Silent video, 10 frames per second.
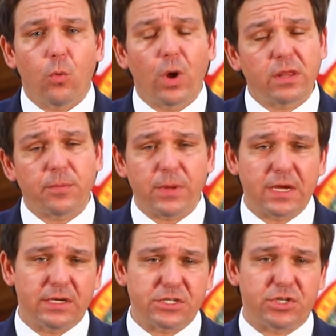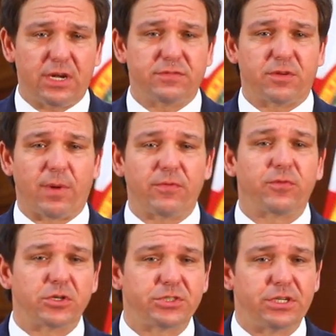one of the big initiatives of my
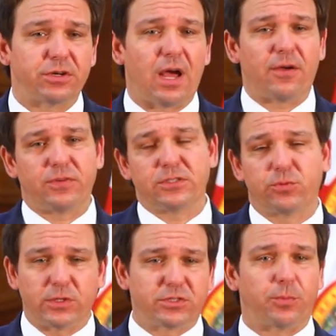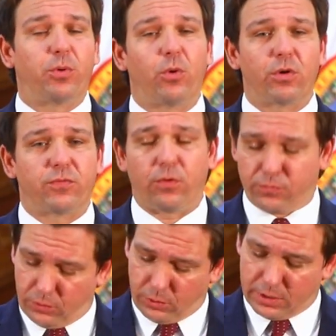first year in office was support for
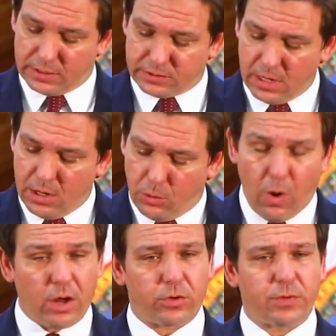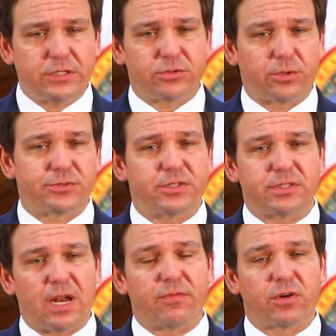Florida's water
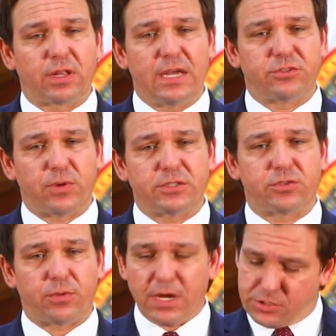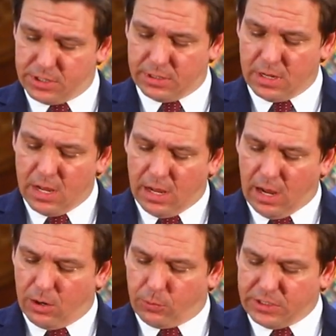resources and Everglades restoration.
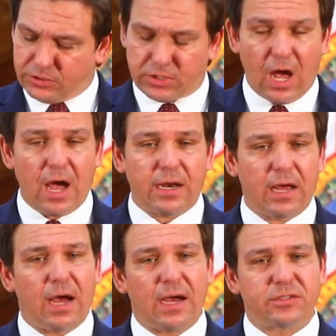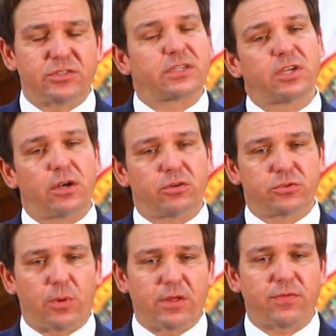Uh, we sought uh,
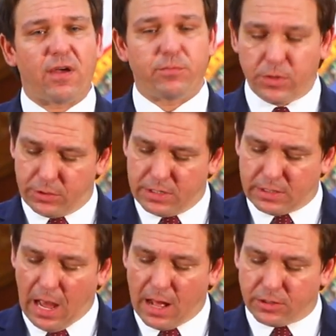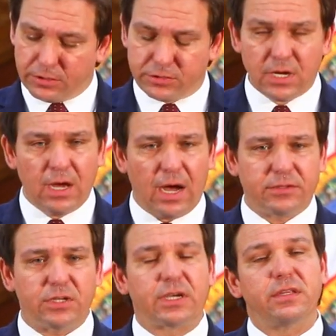$625 million uh,
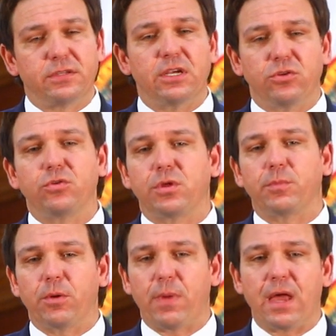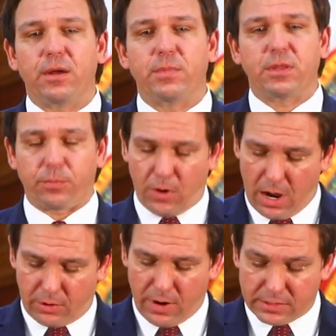to continue the momentum and the
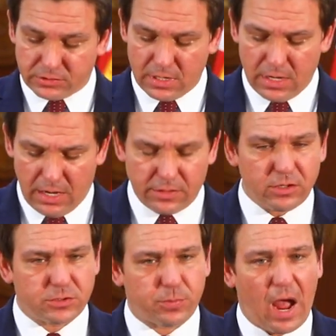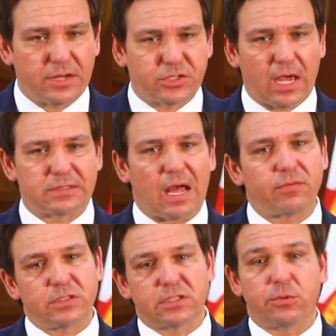progress on those projects.
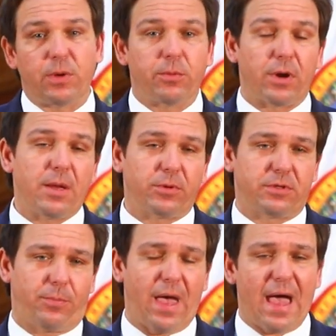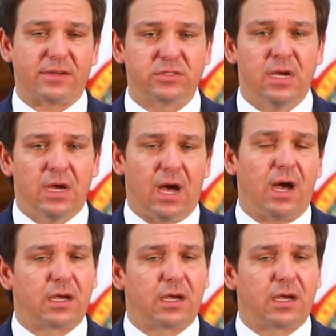Obviously, we were able to pass uh,